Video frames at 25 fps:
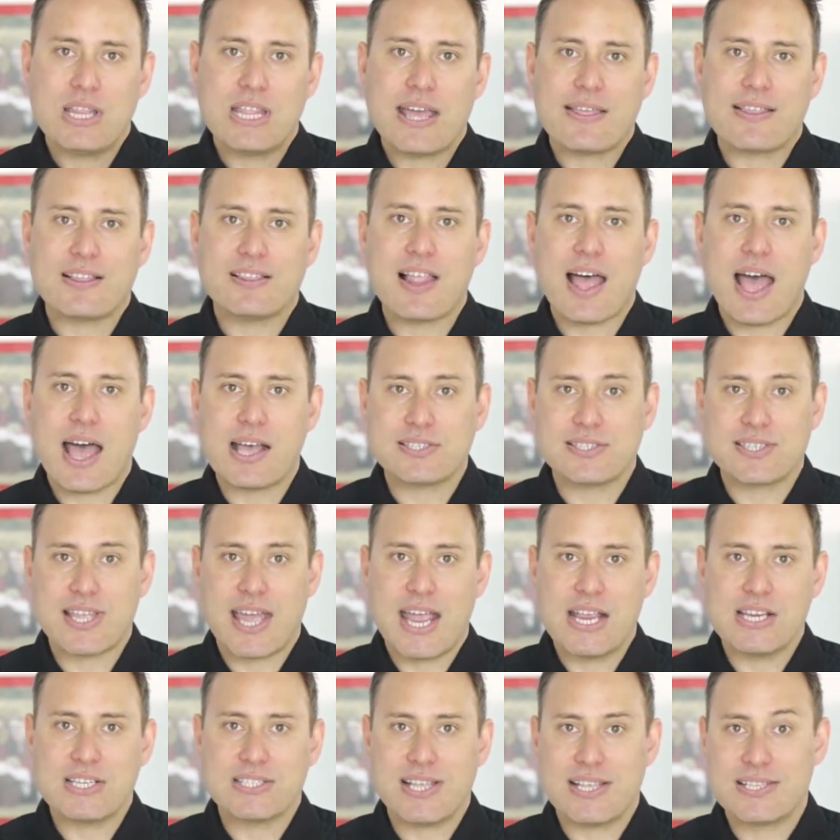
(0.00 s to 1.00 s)
Now the last
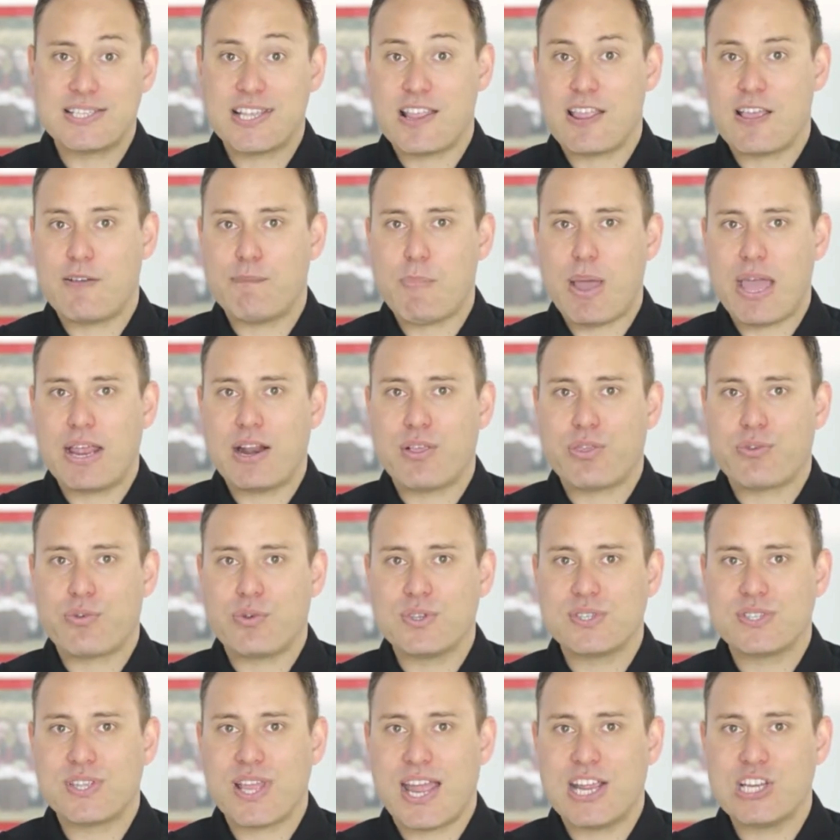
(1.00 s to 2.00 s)
stage, let's say they've made it
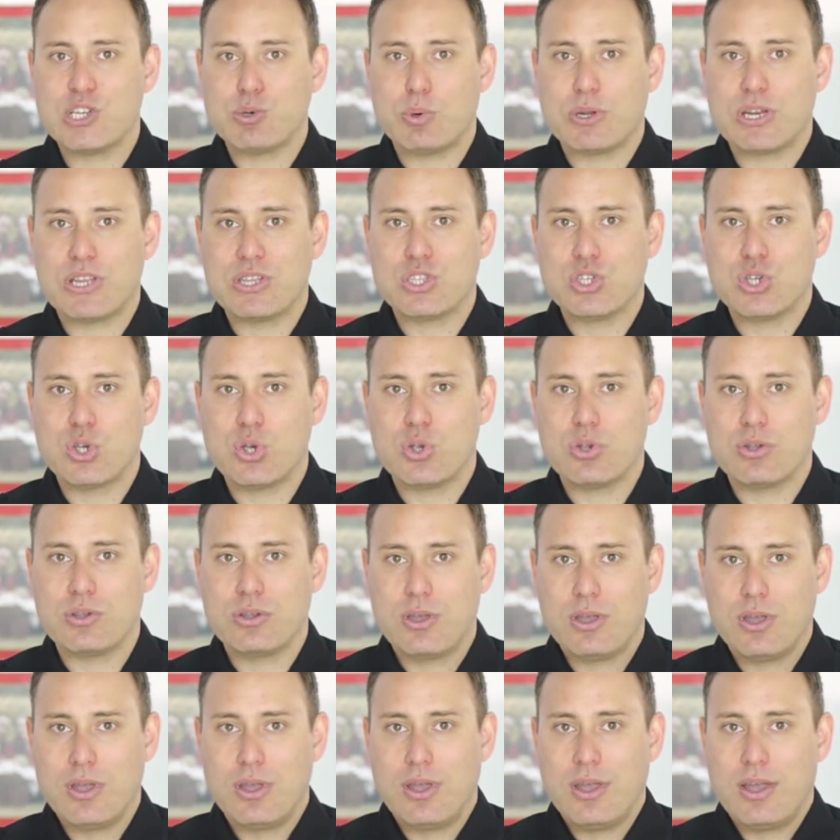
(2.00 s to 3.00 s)
through stage 1 and 2.
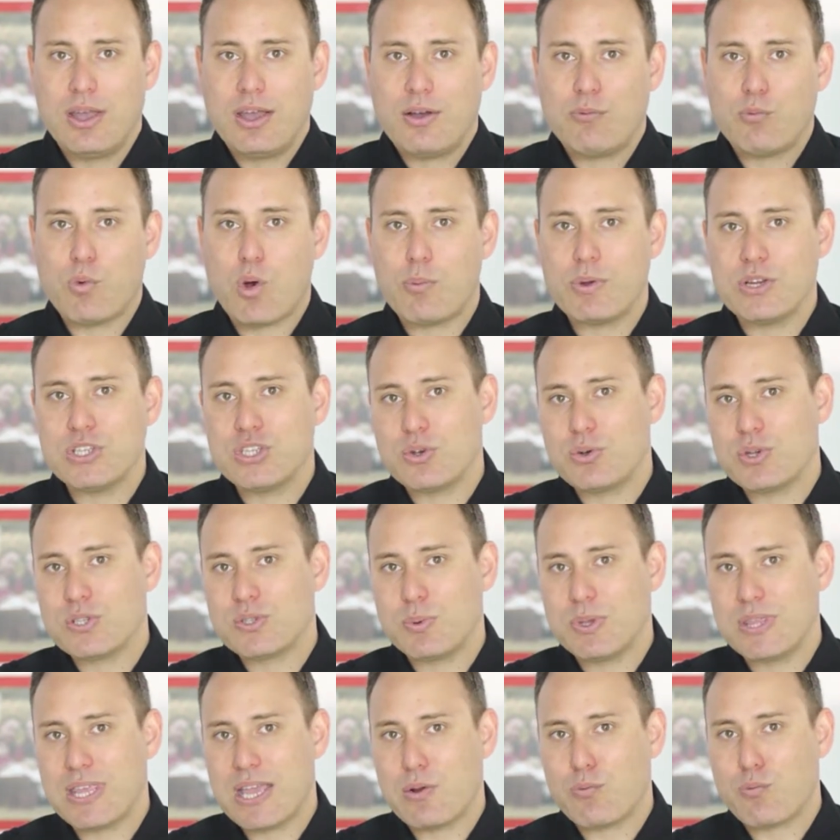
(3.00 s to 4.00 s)
What we do
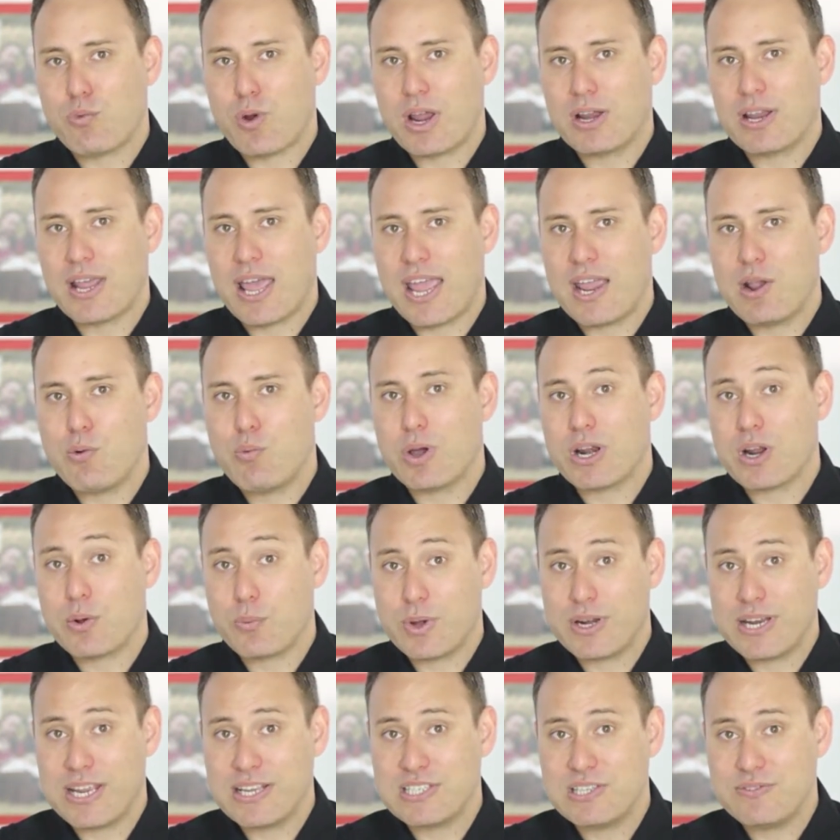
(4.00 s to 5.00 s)
is we then run a
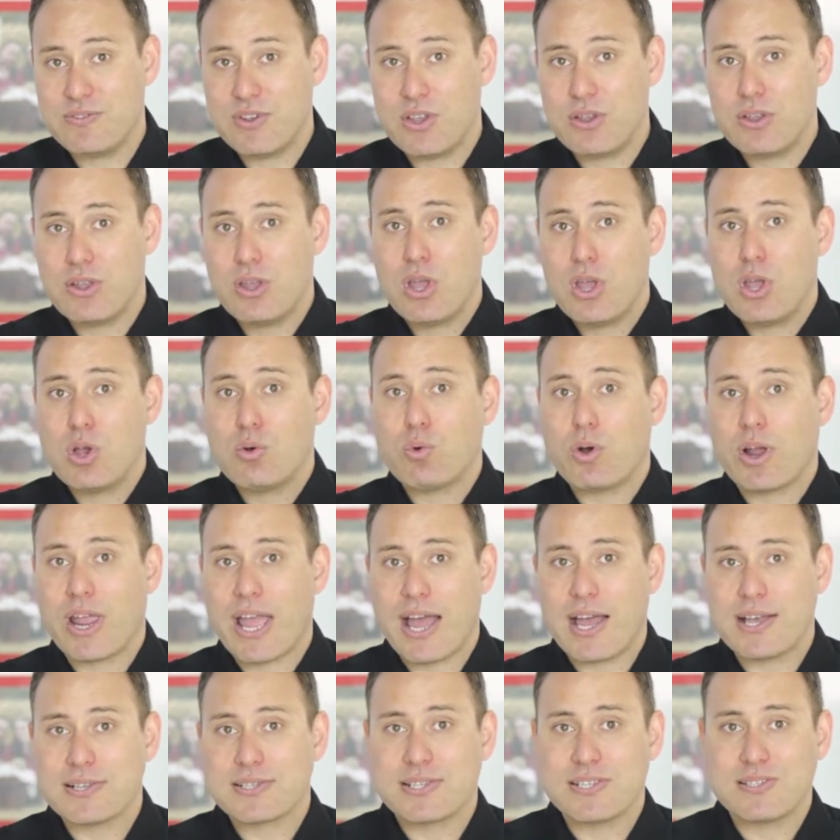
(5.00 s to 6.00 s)
one-on-one interview where I
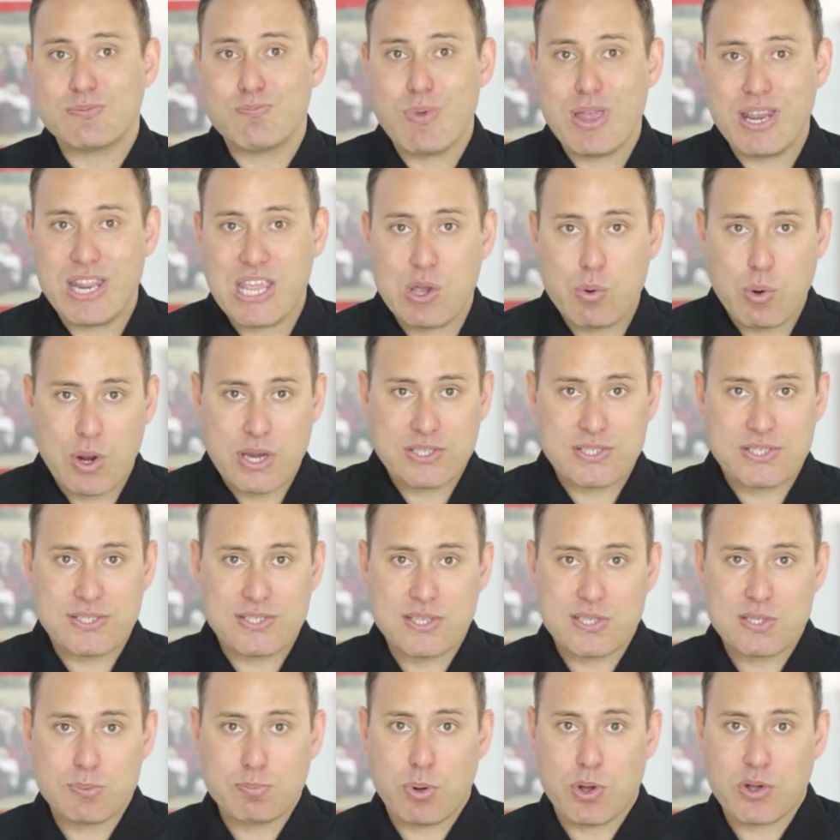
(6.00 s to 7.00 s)
ask as many
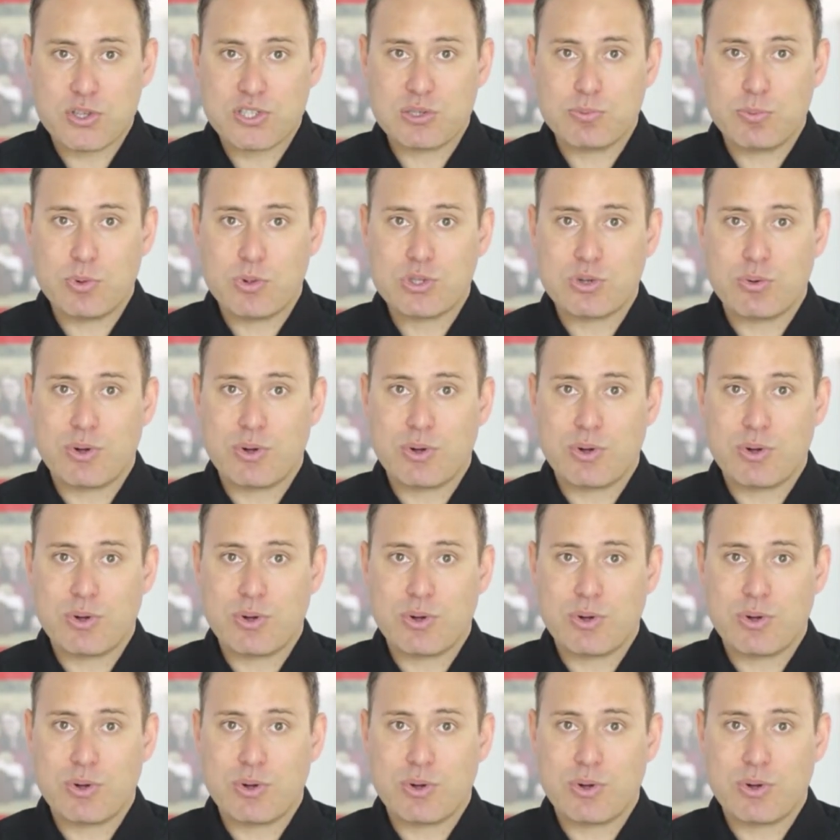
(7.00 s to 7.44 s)
questions as possible